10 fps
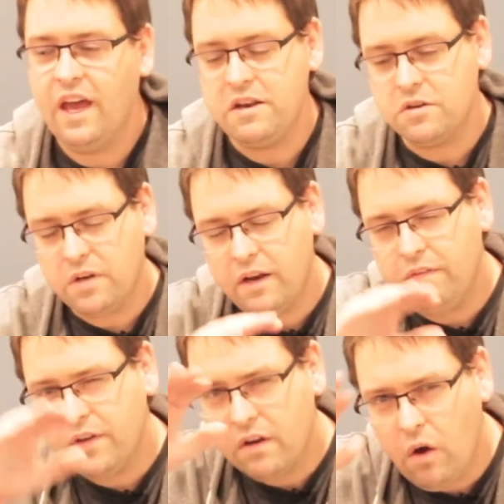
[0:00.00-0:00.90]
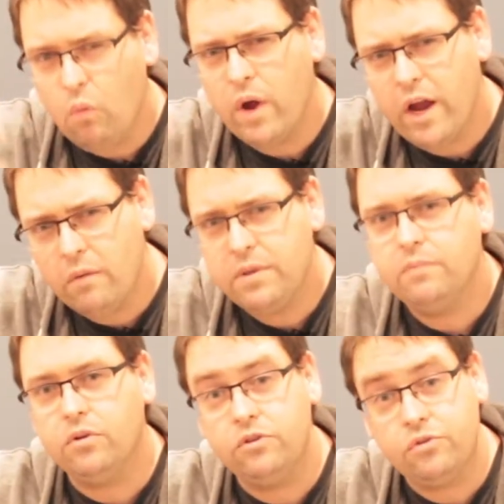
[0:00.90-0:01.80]
And you're trying to figure out where
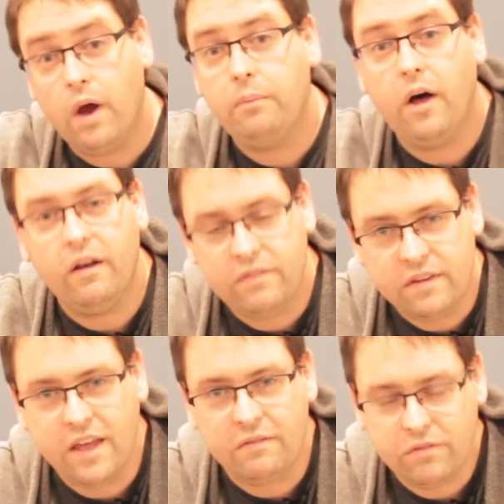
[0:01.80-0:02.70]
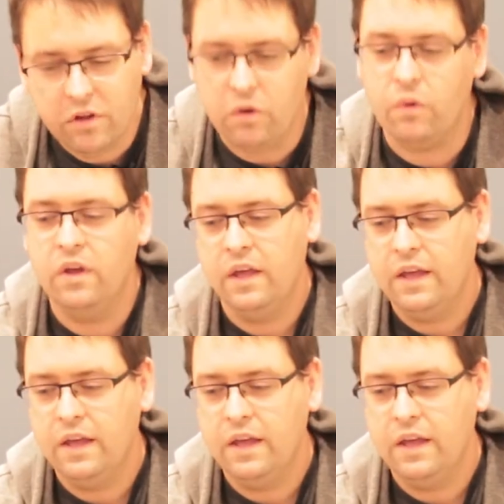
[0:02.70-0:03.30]
people drop off in that flow.